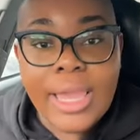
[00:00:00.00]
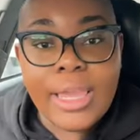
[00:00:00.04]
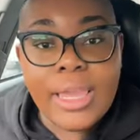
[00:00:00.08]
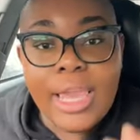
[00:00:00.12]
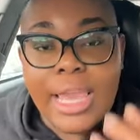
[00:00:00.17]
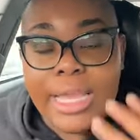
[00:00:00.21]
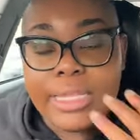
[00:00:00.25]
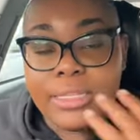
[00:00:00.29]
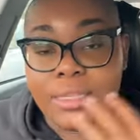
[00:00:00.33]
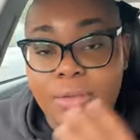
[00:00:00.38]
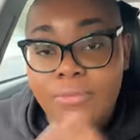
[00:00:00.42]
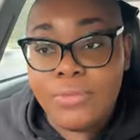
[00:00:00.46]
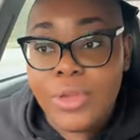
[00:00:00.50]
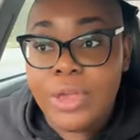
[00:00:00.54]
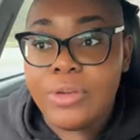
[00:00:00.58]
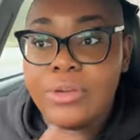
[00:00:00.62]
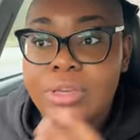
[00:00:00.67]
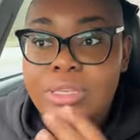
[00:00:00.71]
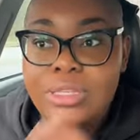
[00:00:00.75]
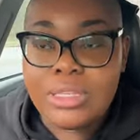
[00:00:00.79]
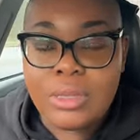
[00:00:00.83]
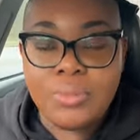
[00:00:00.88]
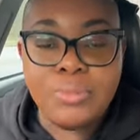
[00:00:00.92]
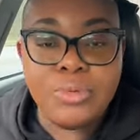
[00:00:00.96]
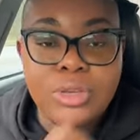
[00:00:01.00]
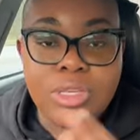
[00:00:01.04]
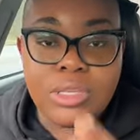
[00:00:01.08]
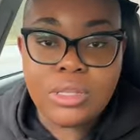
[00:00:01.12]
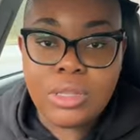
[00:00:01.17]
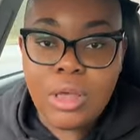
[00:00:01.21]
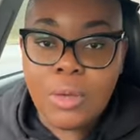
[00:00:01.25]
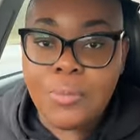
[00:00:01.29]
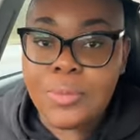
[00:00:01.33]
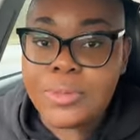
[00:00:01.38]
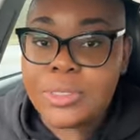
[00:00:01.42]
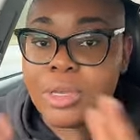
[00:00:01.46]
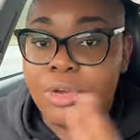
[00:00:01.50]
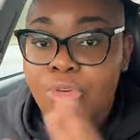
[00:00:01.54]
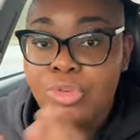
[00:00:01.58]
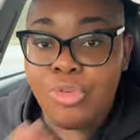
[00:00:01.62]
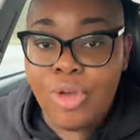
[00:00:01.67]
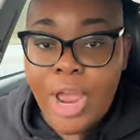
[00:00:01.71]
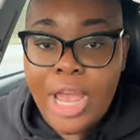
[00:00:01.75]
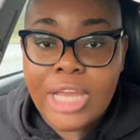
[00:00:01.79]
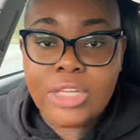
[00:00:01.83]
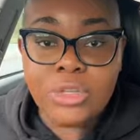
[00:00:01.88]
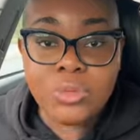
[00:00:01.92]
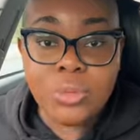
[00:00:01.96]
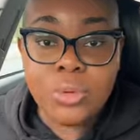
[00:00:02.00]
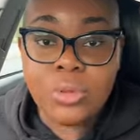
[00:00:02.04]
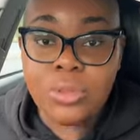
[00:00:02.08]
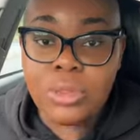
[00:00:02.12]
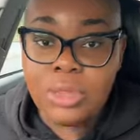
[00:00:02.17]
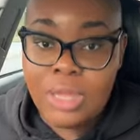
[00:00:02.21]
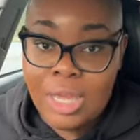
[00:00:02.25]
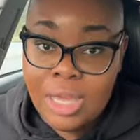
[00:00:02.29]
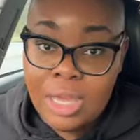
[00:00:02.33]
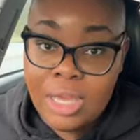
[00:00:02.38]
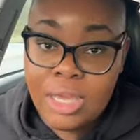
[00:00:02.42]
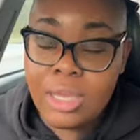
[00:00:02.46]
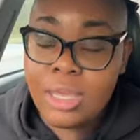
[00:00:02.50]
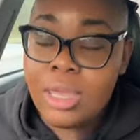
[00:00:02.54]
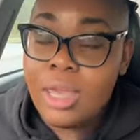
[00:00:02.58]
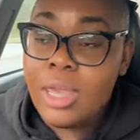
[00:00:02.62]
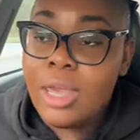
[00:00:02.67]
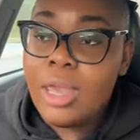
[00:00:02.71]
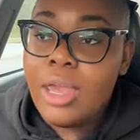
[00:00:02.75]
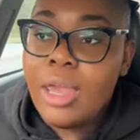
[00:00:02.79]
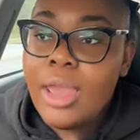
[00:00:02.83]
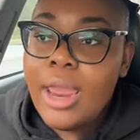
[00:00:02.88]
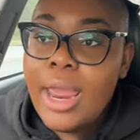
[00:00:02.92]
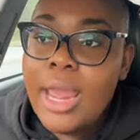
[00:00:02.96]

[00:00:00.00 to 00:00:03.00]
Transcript: Like, it's a very slippery slope. It's a gradual thing.